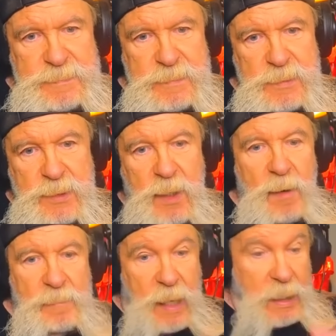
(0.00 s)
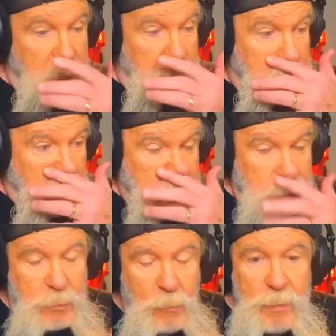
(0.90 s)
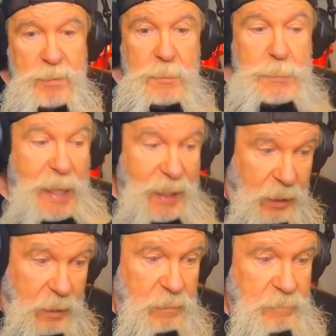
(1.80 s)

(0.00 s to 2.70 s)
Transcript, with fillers: So I got to finish the story. So finally,